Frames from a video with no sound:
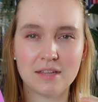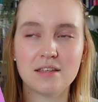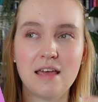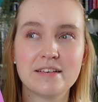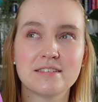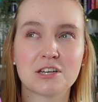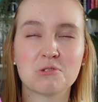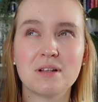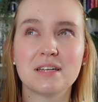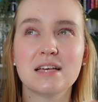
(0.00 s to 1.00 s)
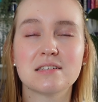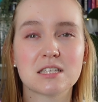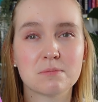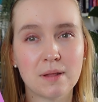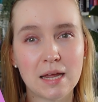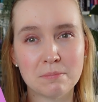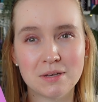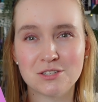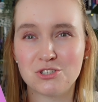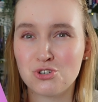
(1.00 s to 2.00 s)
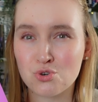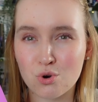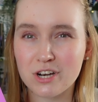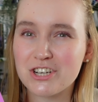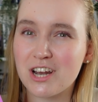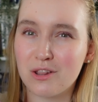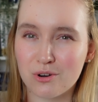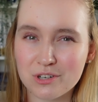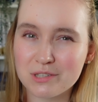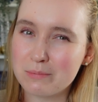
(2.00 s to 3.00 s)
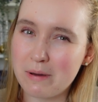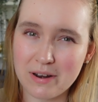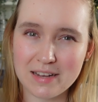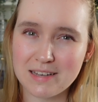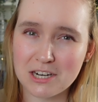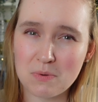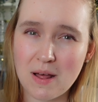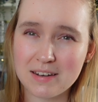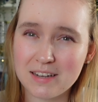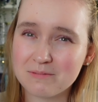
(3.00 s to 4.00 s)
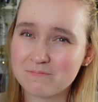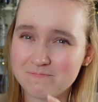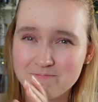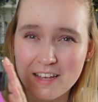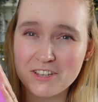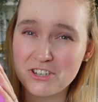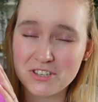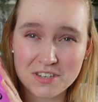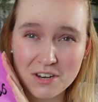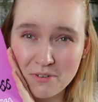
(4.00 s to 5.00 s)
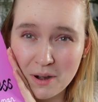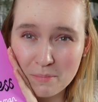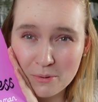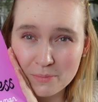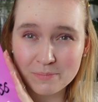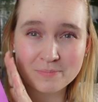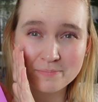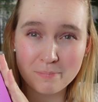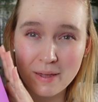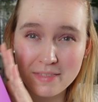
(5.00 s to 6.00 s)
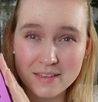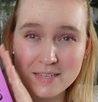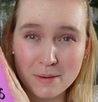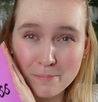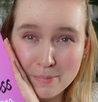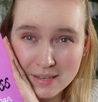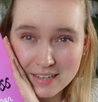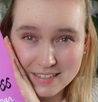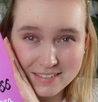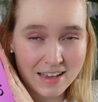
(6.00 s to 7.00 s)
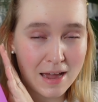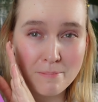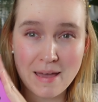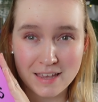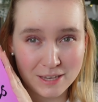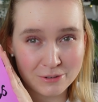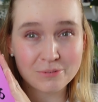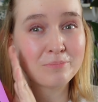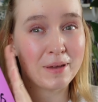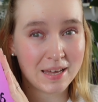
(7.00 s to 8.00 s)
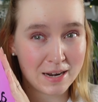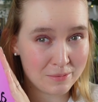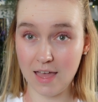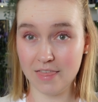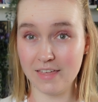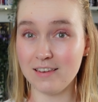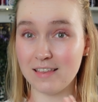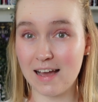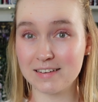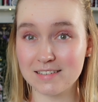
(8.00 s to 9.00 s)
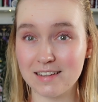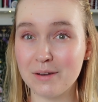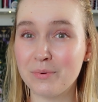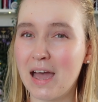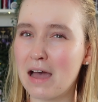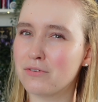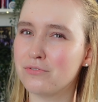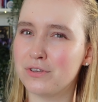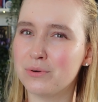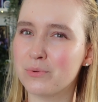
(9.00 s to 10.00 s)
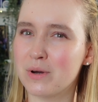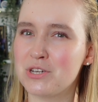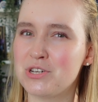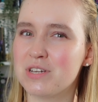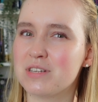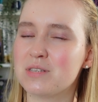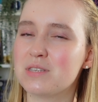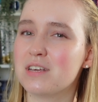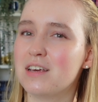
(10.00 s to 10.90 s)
asexuality is explained because Georgia learns about asexuality. It's just incredible. Pick this up, please. I beg you, pick it up. And then lastly, we have a few questions